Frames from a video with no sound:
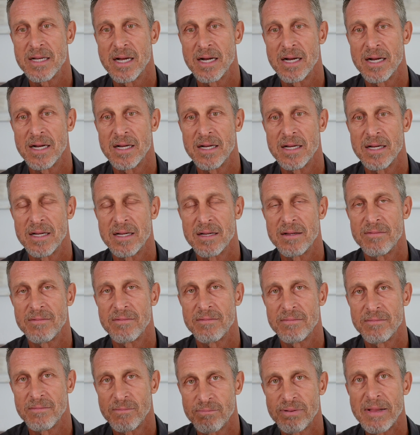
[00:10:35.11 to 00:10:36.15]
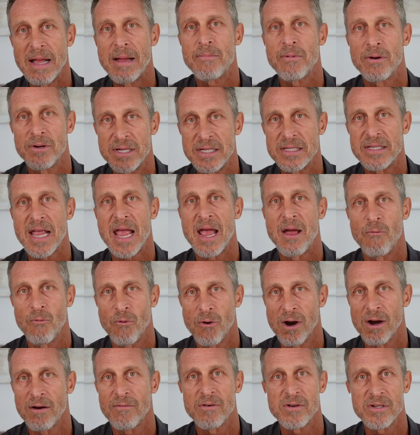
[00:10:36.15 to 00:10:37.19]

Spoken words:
Plant proteins can work.